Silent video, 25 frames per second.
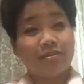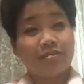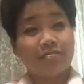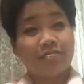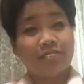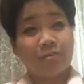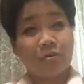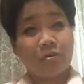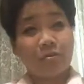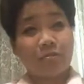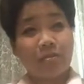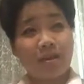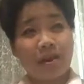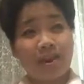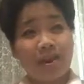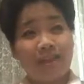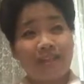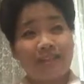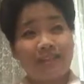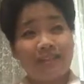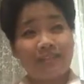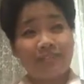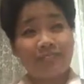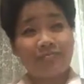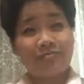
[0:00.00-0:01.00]
for
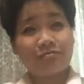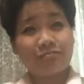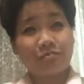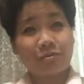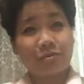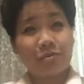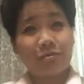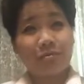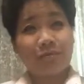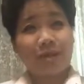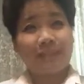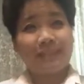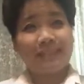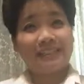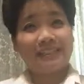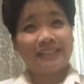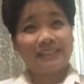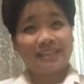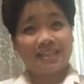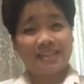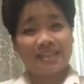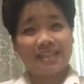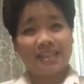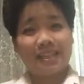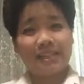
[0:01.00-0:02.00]
my
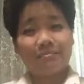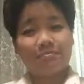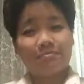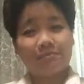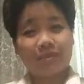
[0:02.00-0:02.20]
list yet,